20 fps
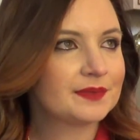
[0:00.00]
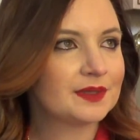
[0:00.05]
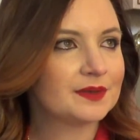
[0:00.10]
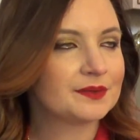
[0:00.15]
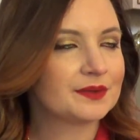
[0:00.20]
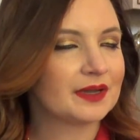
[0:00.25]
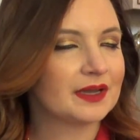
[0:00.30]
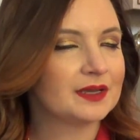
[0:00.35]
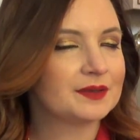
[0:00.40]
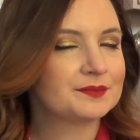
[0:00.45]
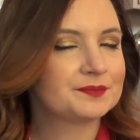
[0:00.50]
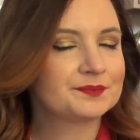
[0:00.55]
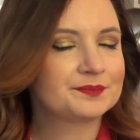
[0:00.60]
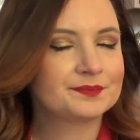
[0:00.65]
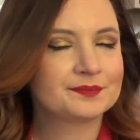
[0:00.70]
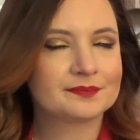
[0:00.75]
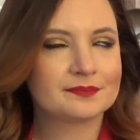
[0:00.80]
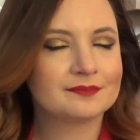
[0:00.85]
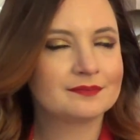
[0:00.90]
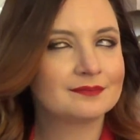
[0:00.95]
Okay.
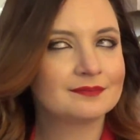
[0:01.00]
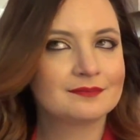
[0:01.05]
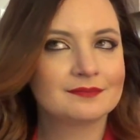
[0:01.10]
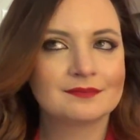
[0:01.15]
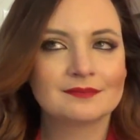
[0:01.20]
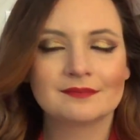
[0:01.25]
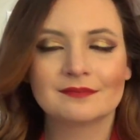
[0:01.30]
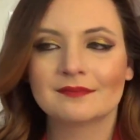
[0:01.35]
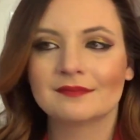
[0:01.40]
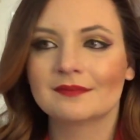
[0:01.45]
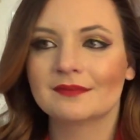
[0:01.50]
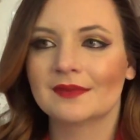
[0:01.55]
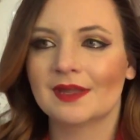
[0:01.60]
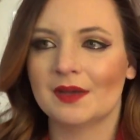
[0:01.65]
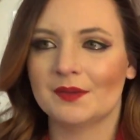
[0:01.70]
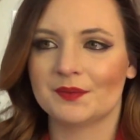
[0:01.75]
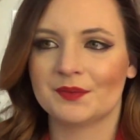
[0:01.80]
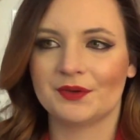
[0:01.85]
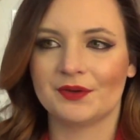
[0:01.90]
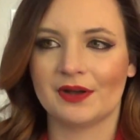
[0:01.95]

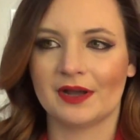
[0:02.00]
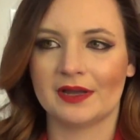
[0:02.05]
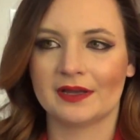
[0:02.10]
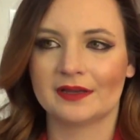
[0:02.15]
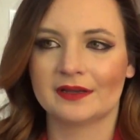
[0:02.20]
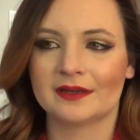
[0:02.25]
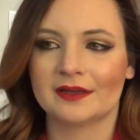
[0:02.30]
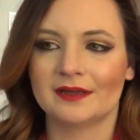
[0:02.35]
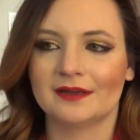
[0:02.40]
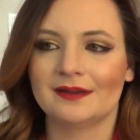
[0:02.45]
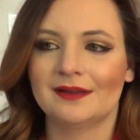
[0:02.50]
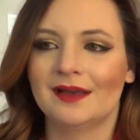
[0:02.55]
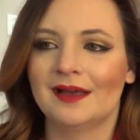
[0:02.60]
I'm crying again.